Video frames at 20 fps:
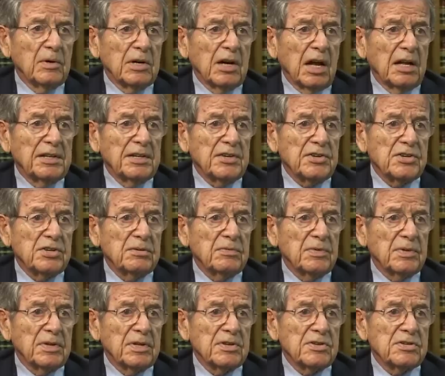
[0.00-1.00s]
would audition
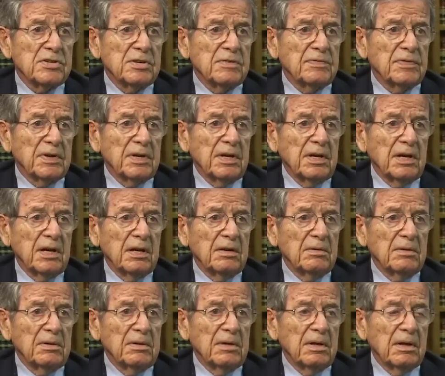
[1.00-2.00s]
for this symphony.
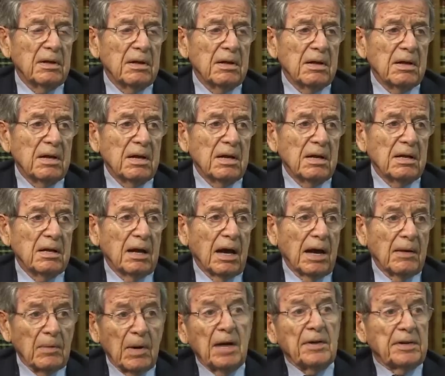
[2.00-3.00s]
And
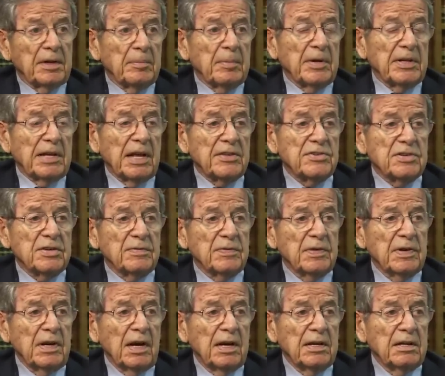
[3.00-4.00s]
I wound up on that
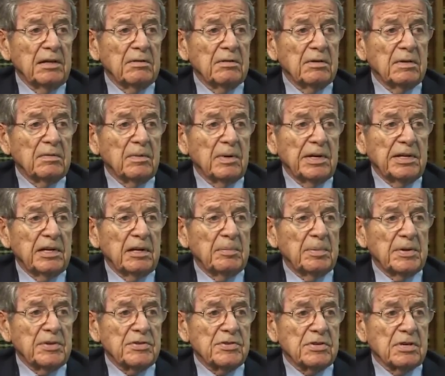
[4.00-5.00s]
symphony. I didn't wind
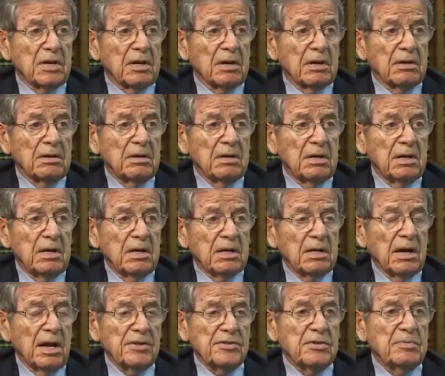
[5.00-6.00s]
up as a
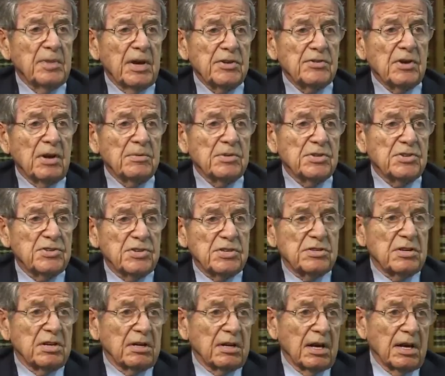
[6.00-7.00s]
concertmaster. I was
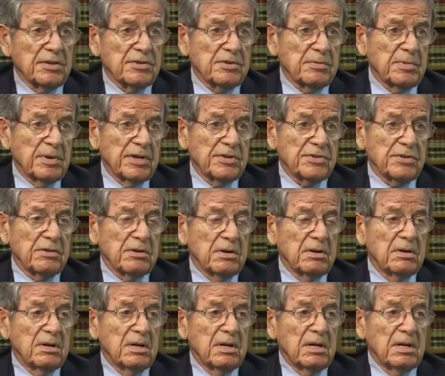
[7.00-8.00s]
assistant concertmaster.
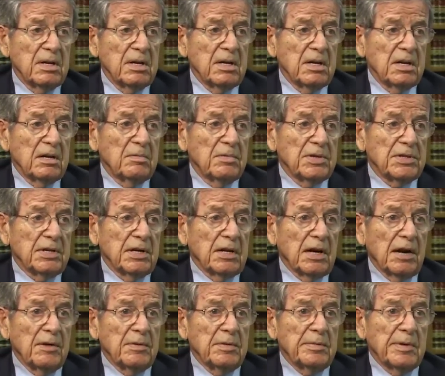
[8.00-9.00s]
But then
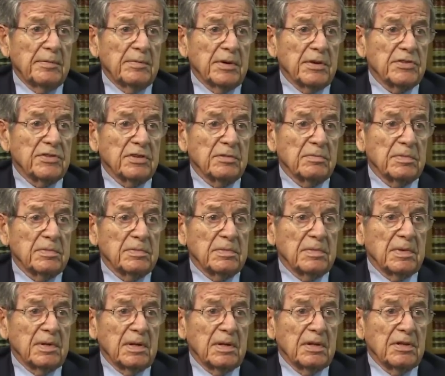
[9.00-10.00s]
I remember some
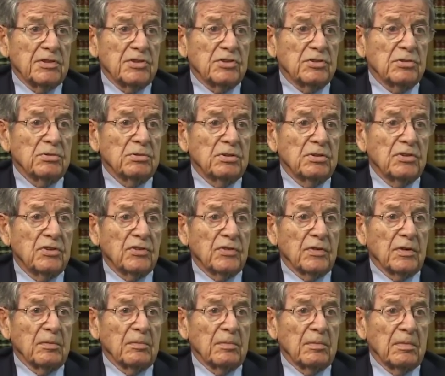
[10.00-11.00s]
students
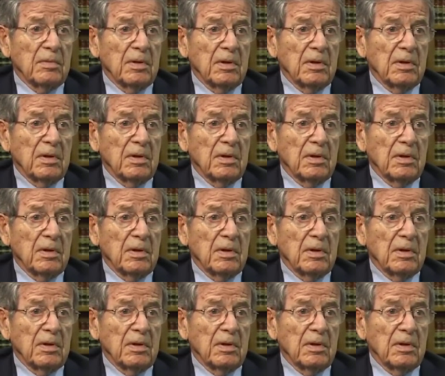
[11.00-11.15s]
from